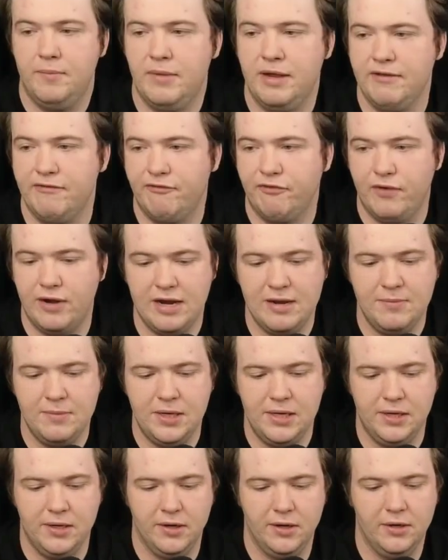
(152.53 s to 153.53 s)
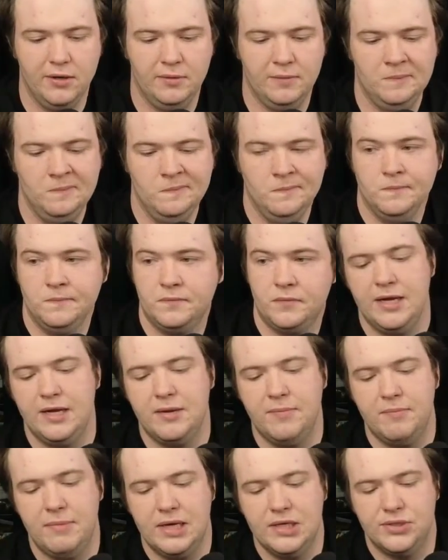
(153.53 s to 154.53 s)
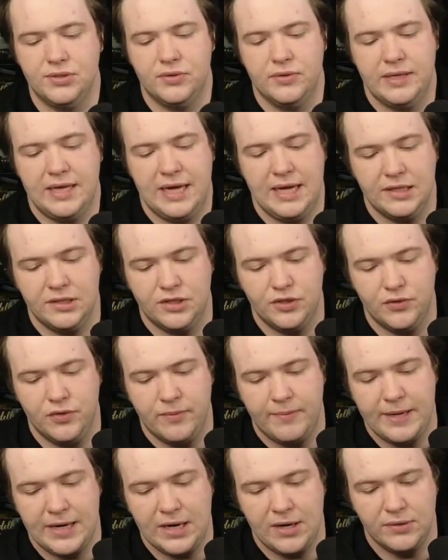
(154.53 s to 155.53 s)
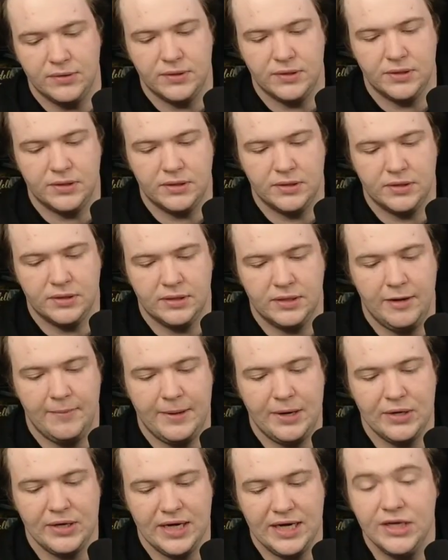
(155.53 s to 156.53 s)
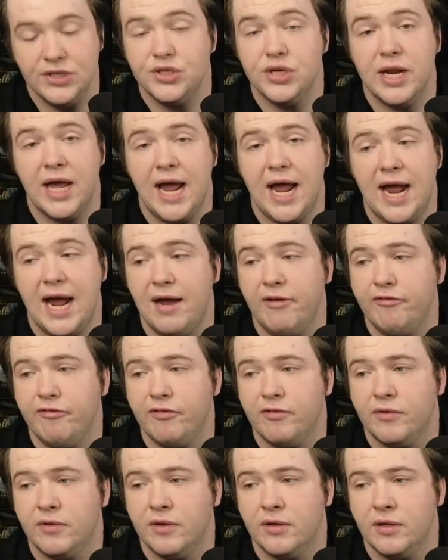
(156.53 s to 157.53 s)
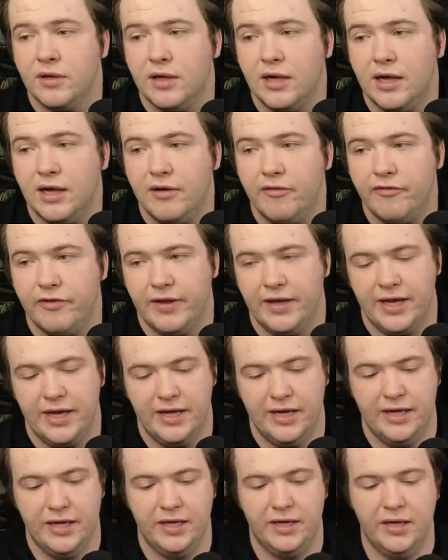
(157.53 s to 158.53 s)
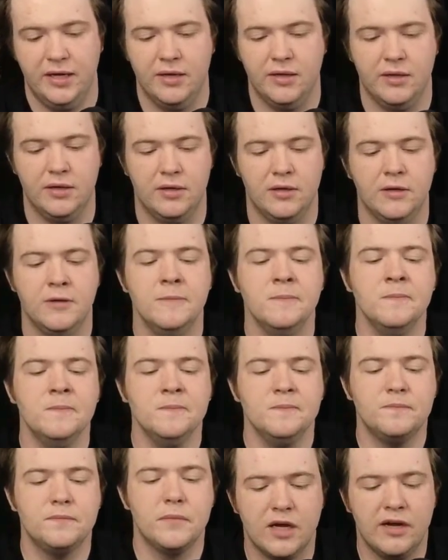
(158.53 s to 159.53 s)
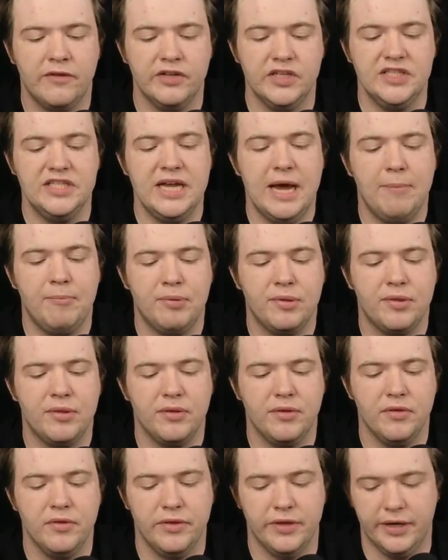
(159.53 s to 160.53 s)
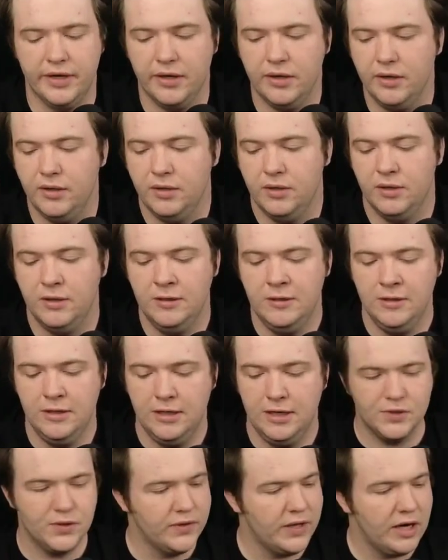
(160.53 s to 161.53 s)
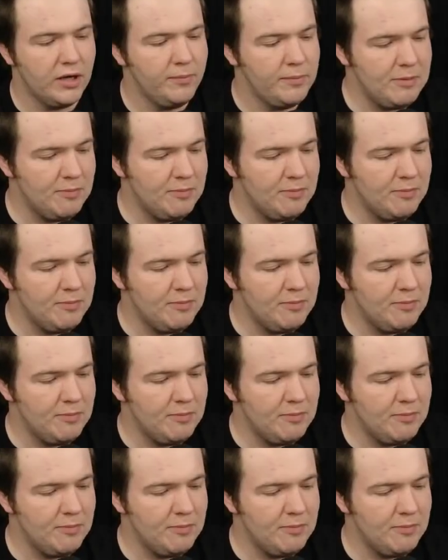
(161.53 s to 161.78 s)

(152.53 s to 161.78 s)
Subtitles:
frame here, I can measure that to about 1.5 inches of a depth there. So that'll be